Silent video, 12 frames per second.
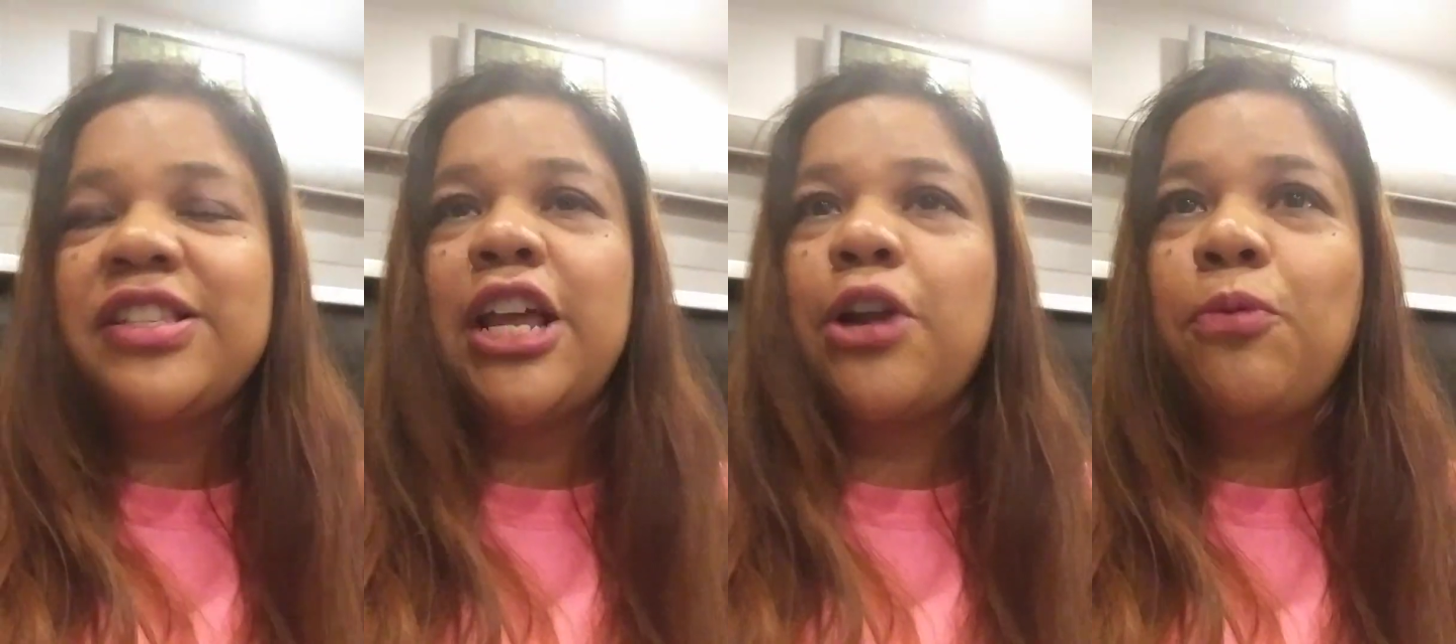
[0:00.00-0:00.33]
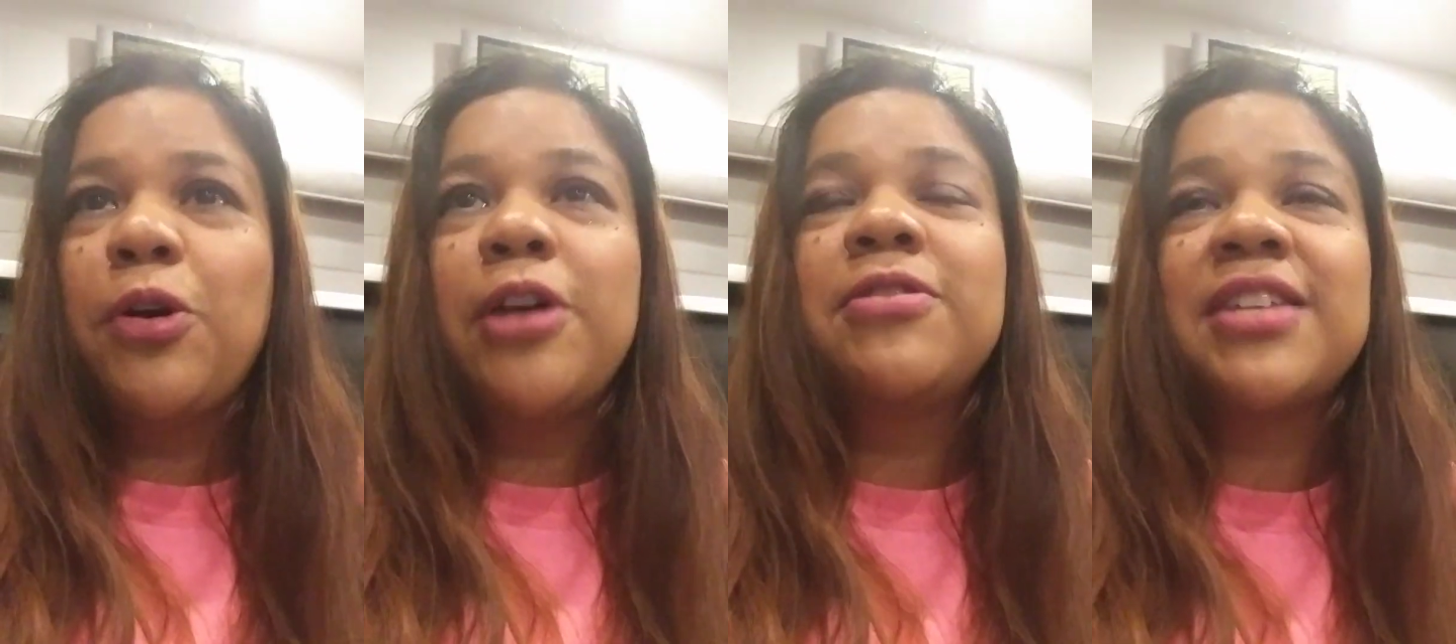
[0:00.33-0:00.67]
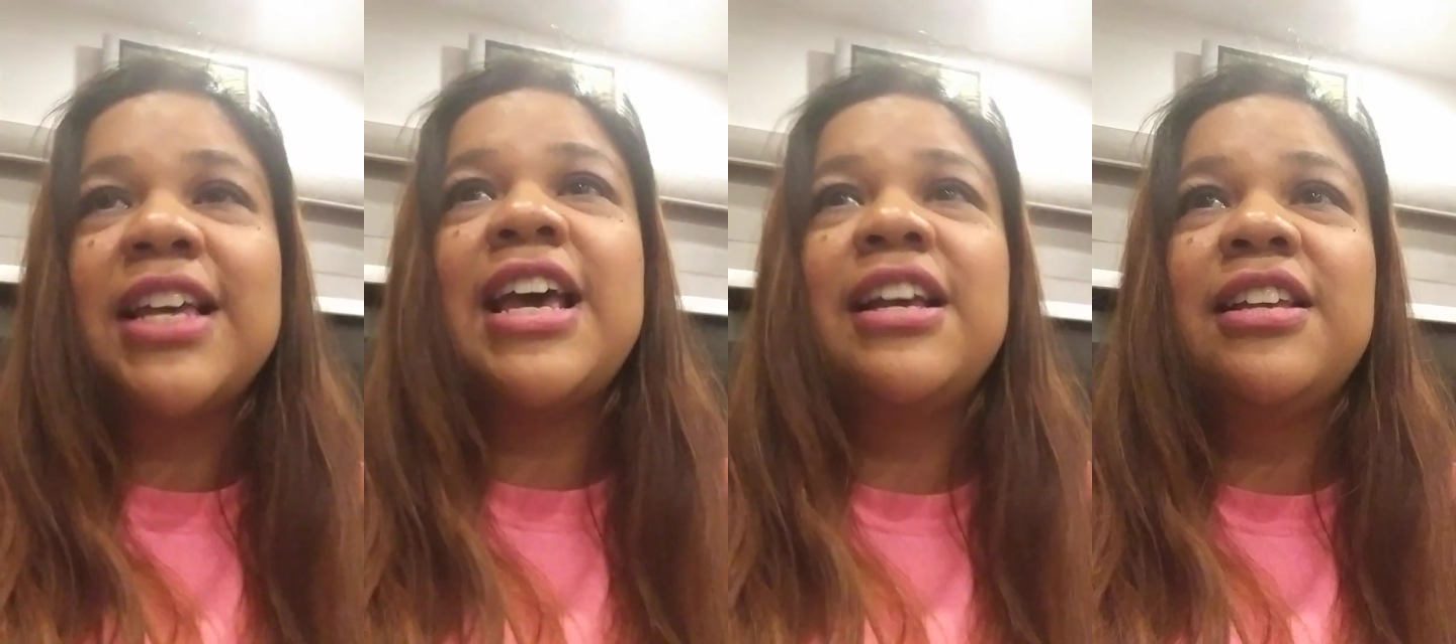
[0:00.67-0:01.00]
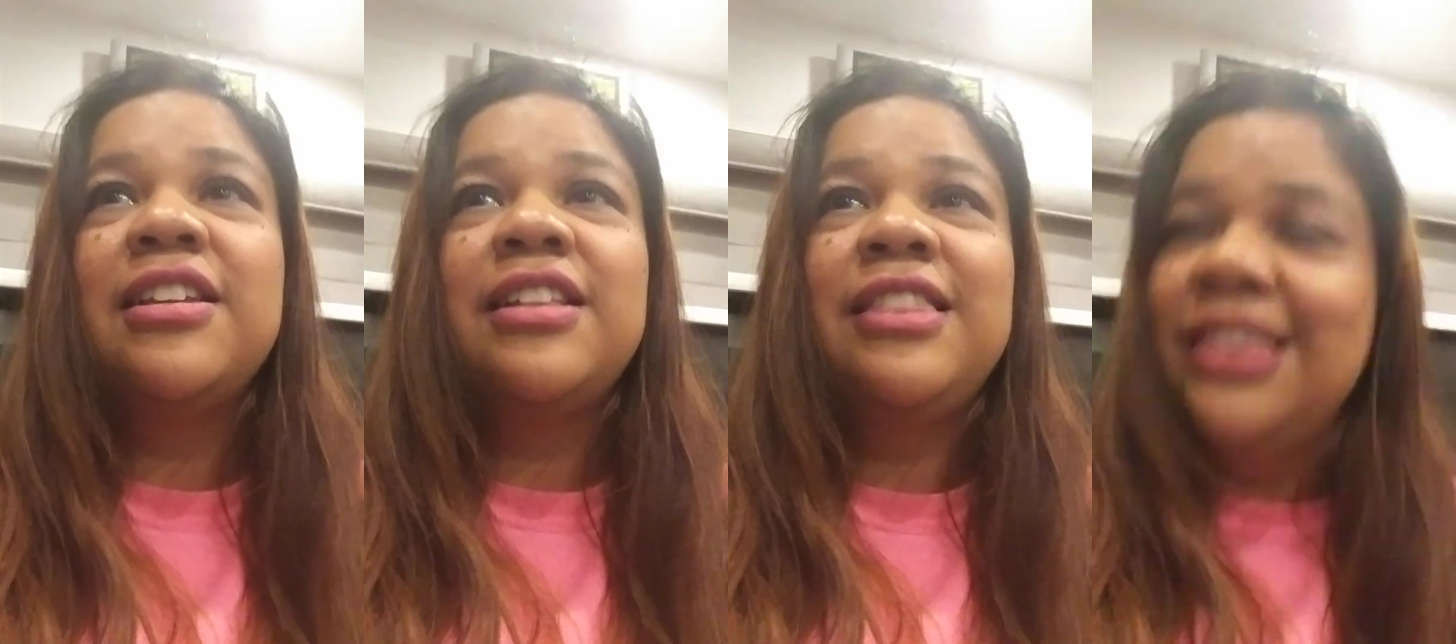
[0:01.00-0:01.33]
center where there was a
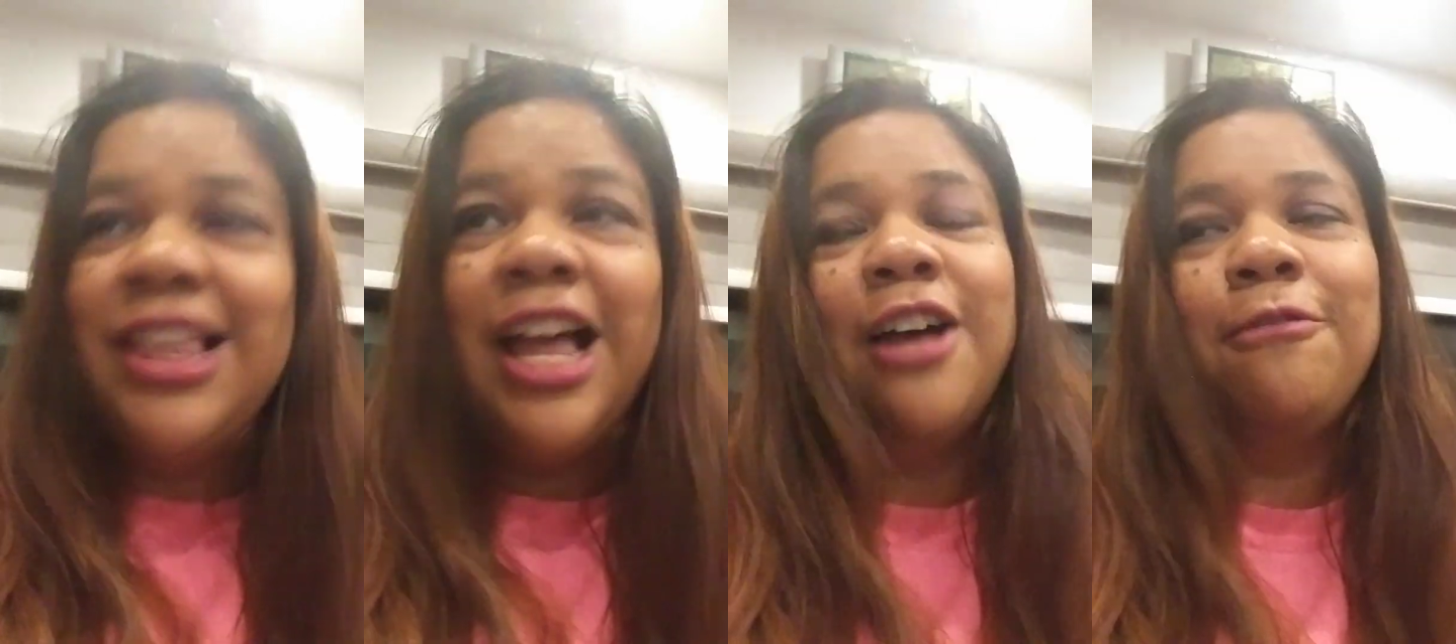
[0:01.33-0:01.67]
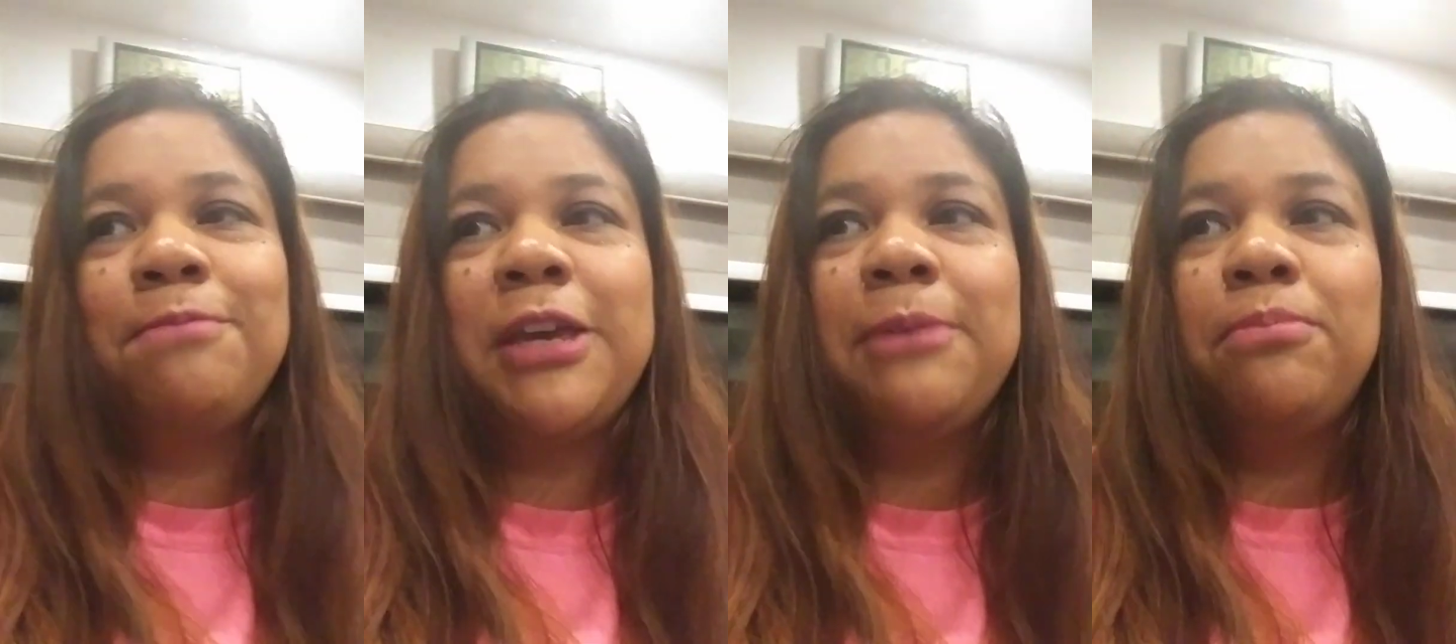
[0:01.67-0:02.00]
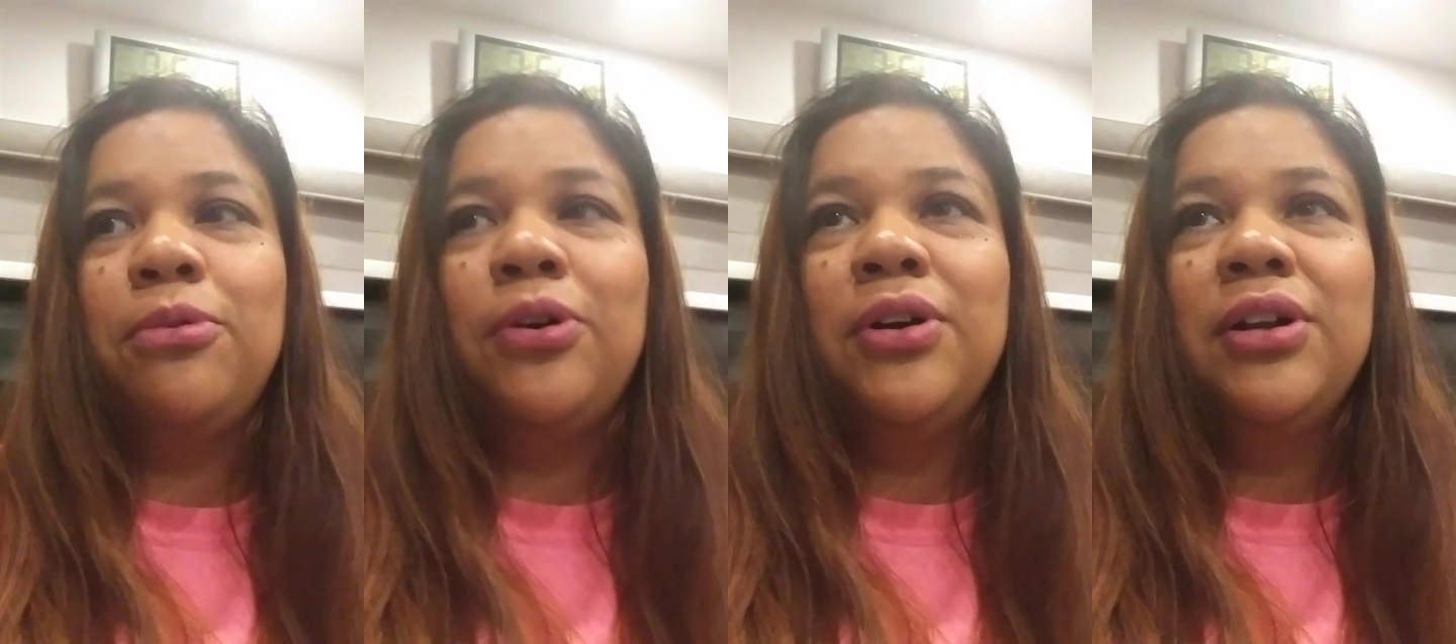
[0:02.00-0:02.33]
lot of people.